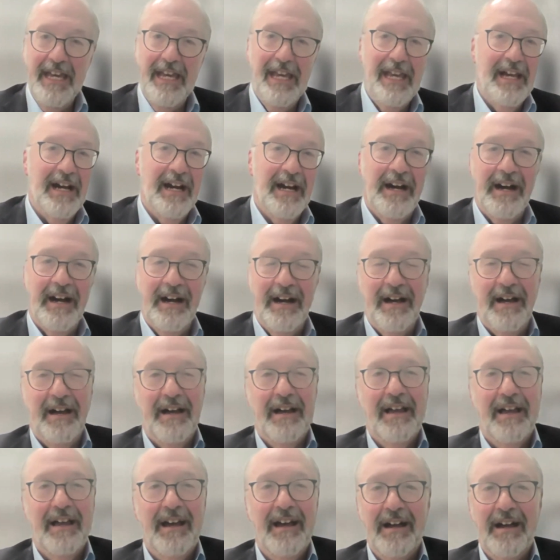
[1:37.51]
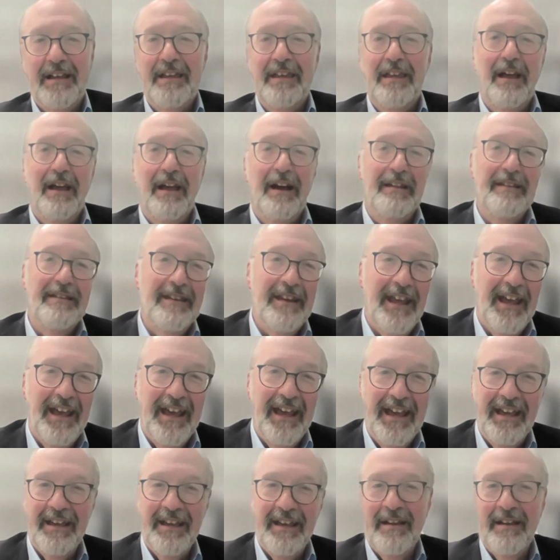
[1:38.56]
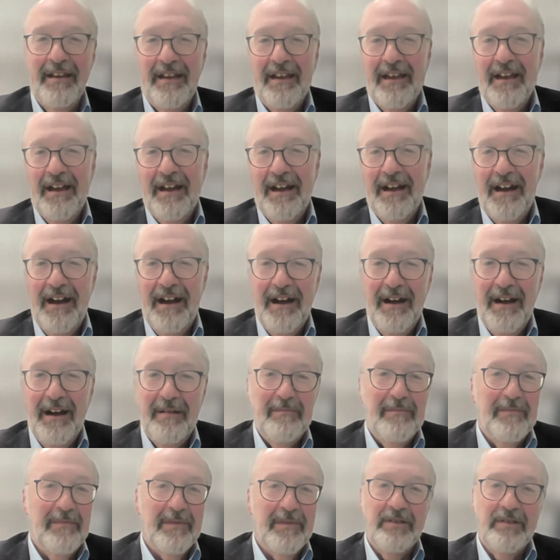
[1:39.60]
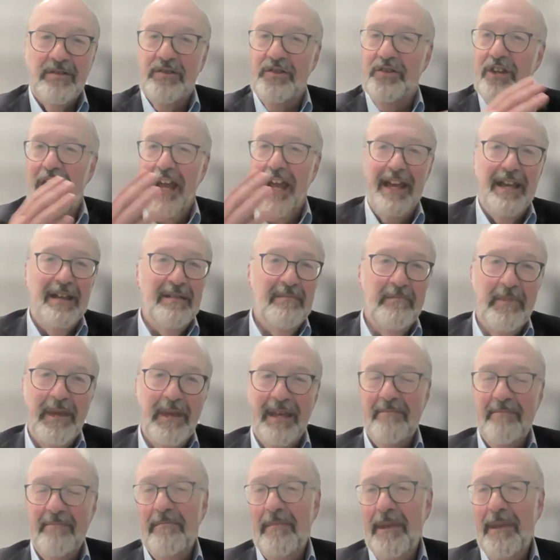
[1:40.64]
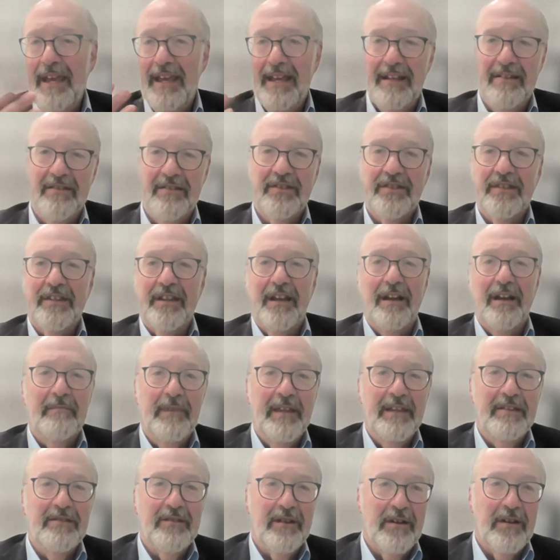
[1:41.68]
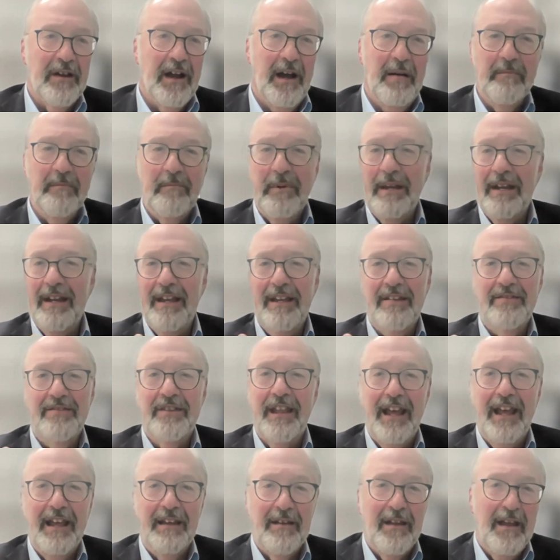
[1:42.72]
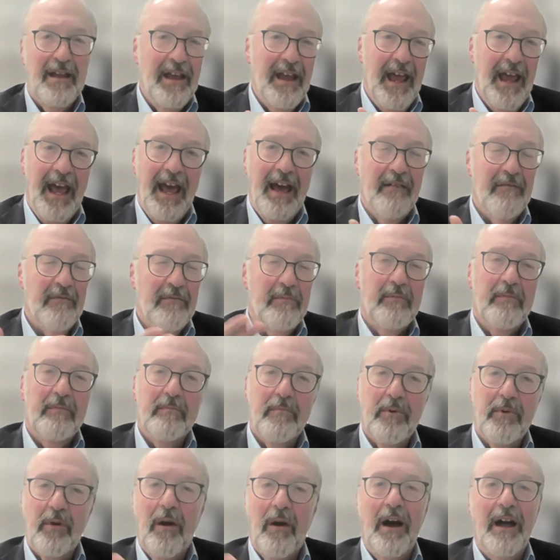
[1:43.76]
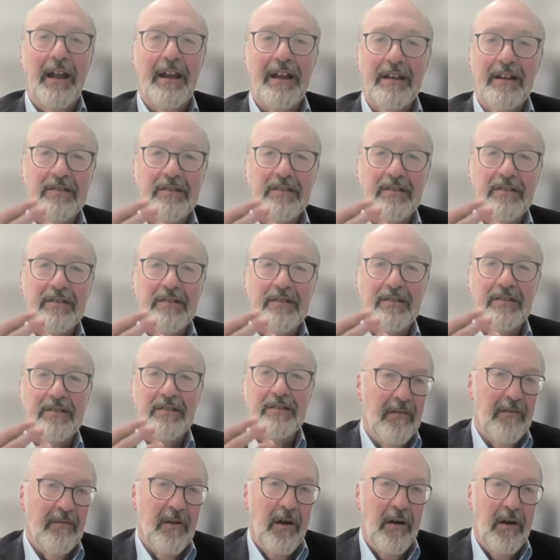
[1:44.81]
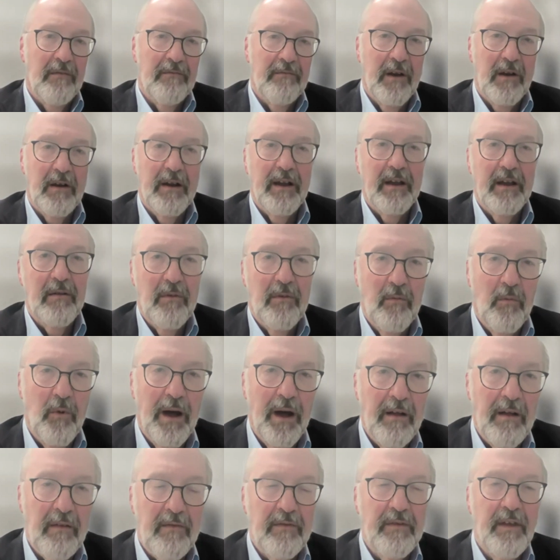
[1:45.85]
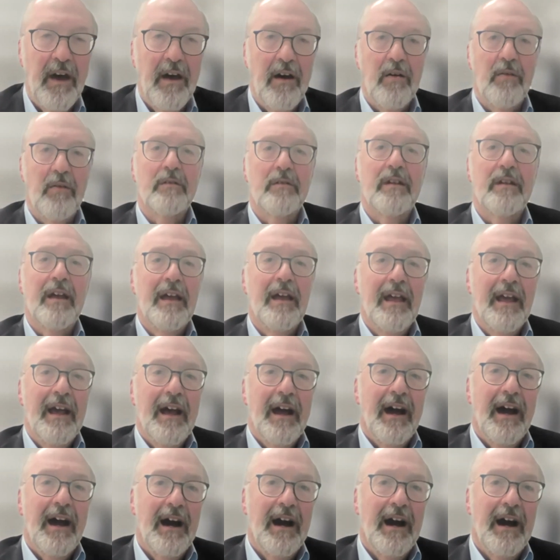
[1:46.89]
Kia, Hyundai, J&B Meats. These are companies that have products that are very well known,